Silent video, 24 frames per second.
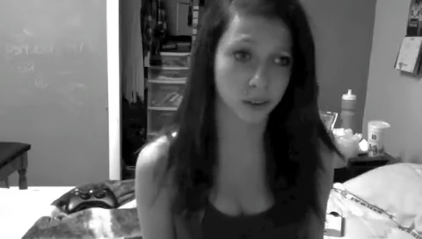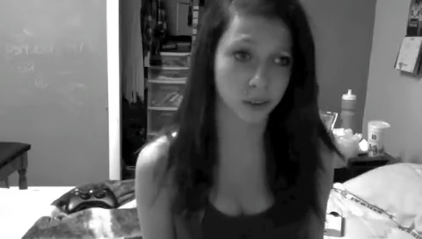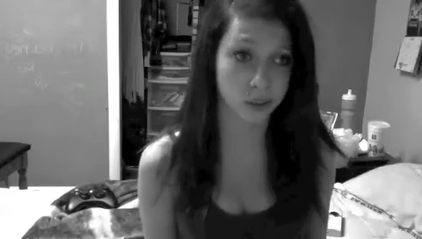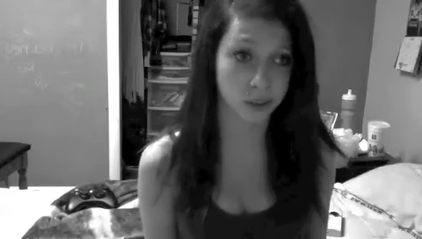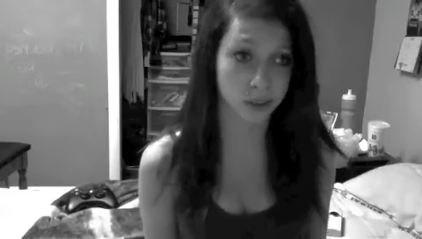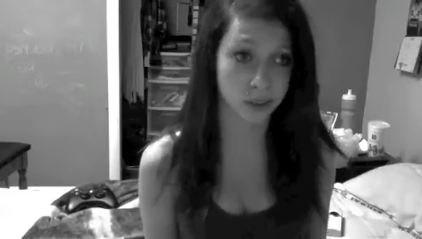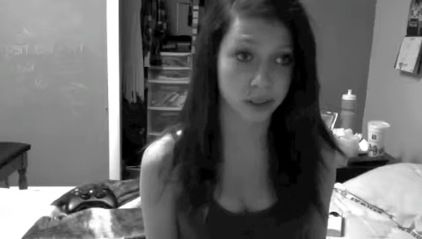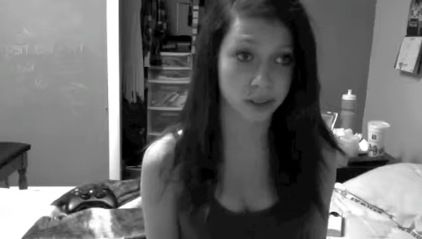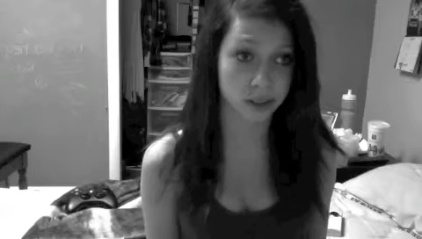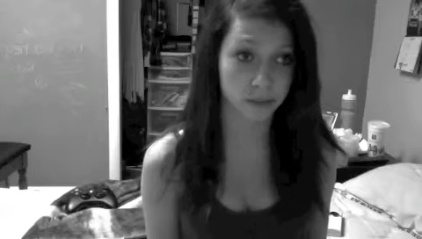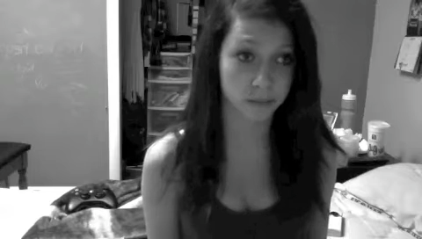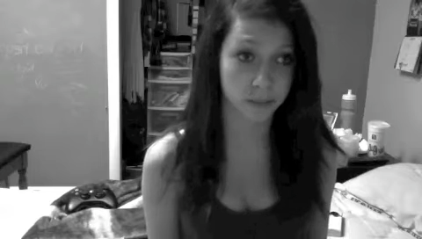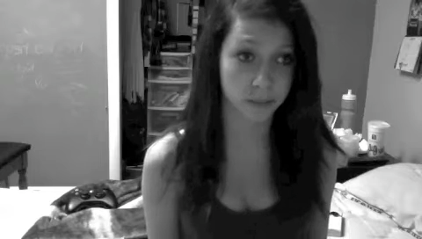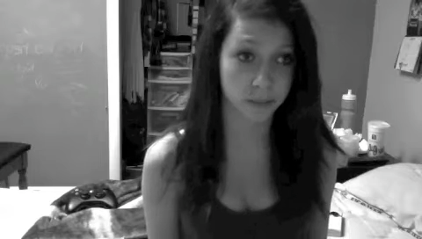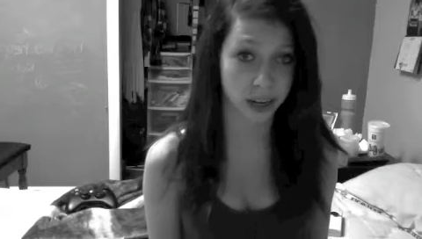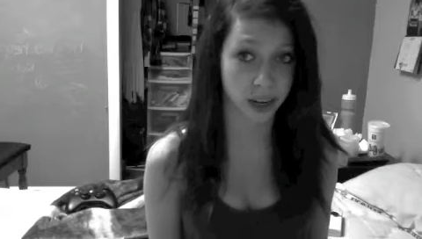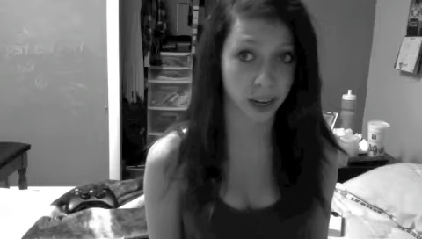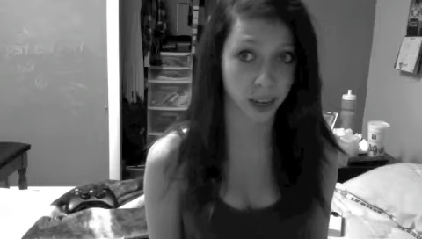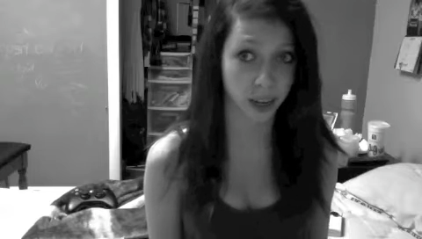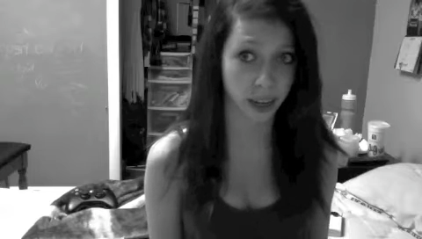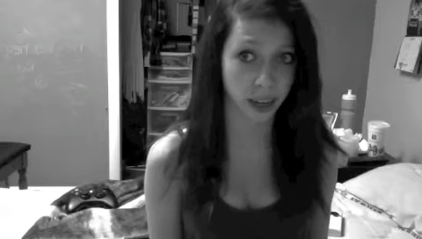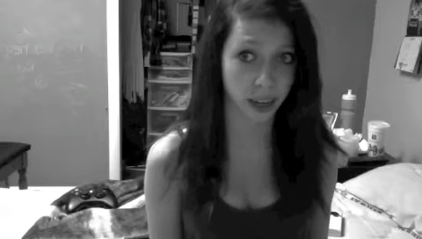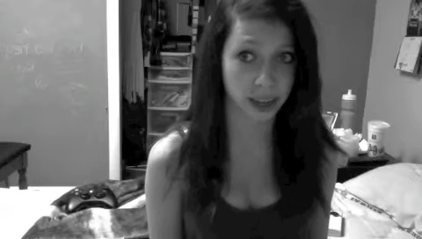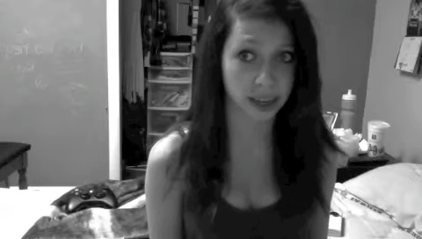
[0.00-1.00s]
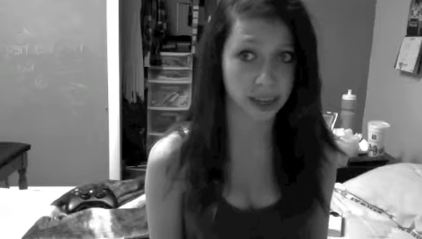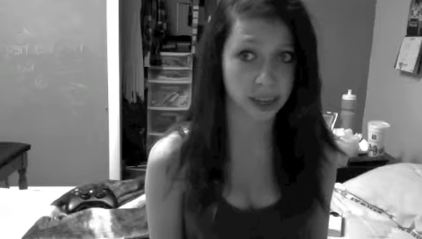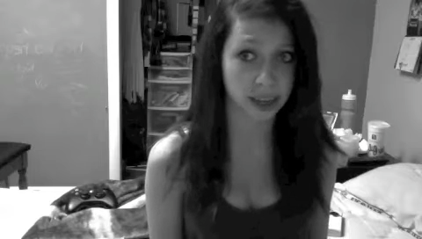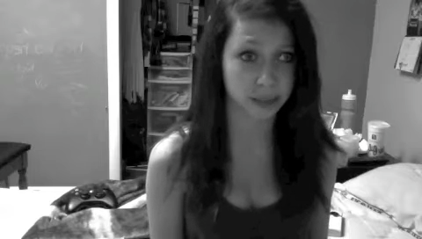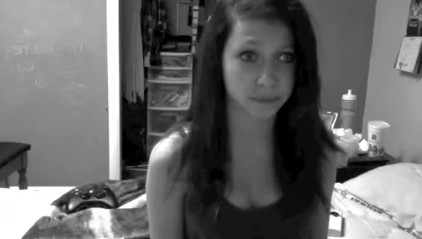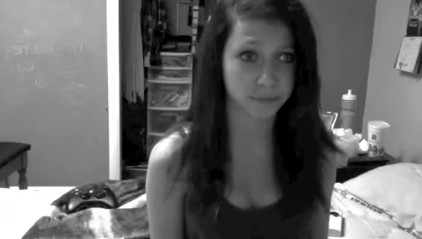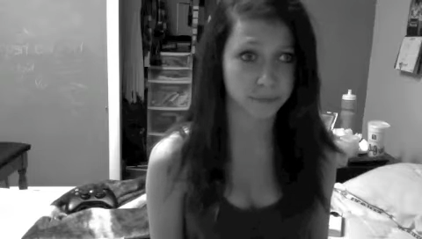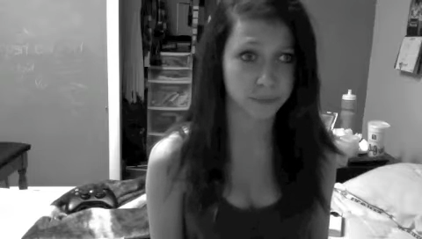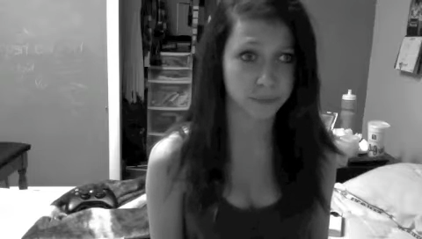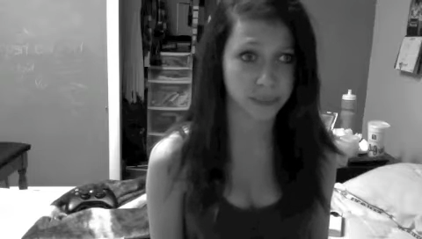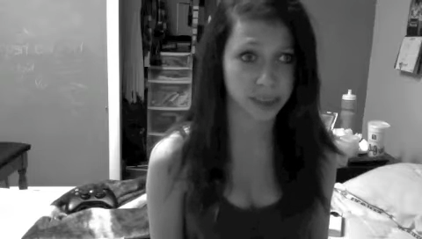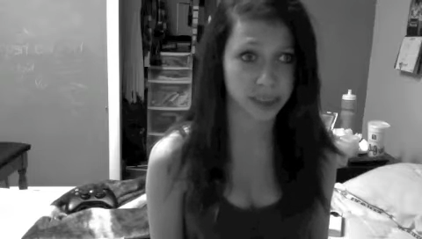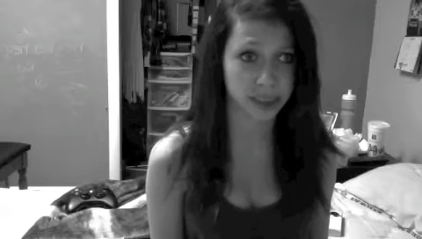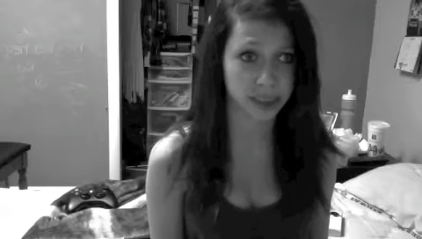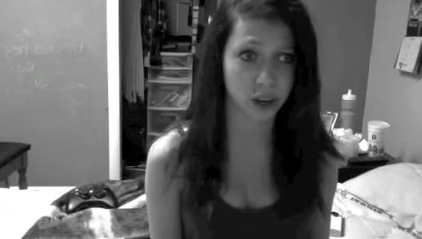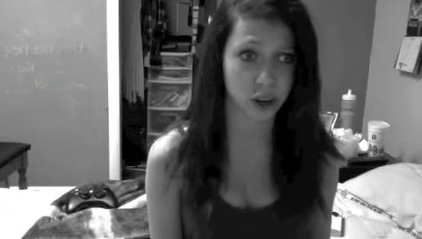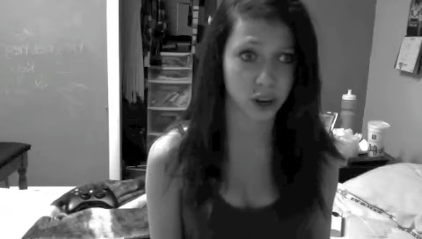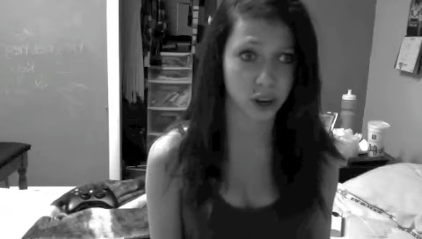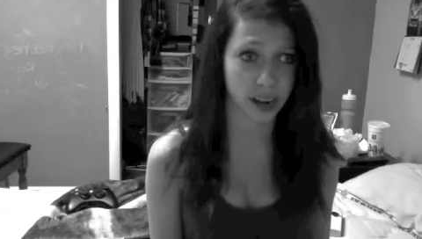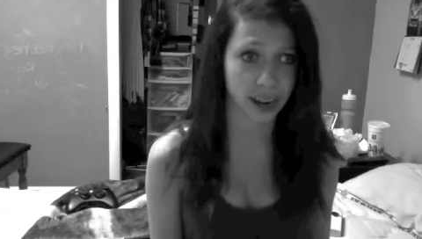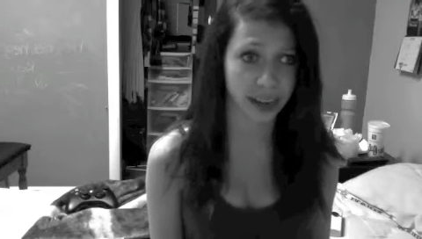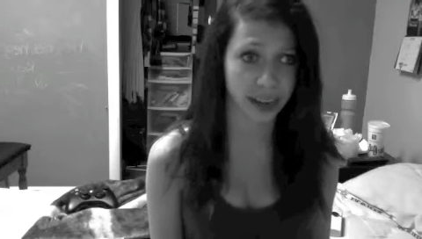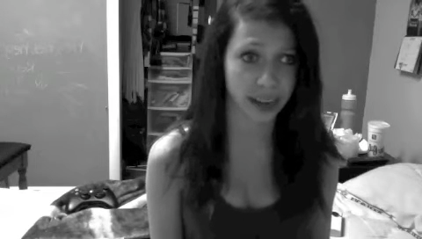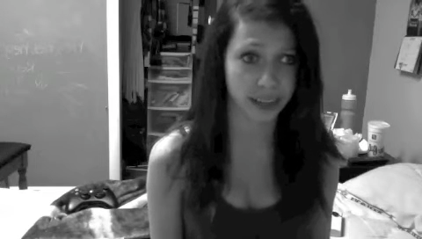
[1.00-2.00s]
or else I'm gonna, like,
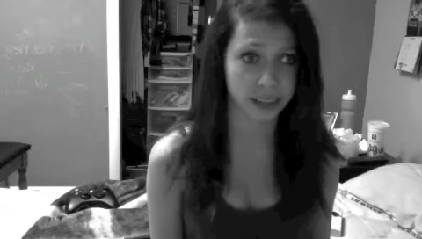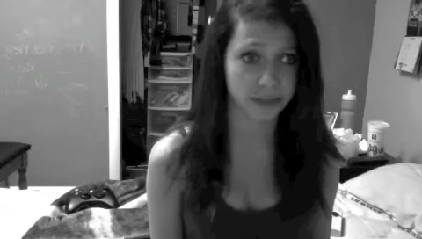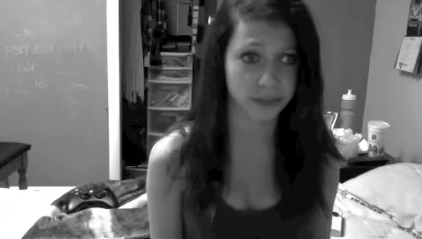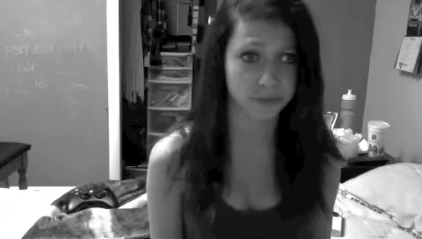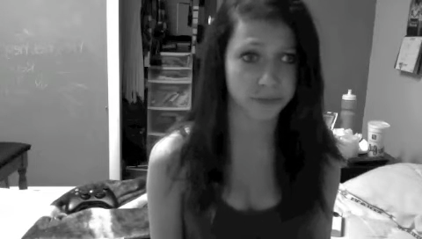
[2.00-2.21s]
cry.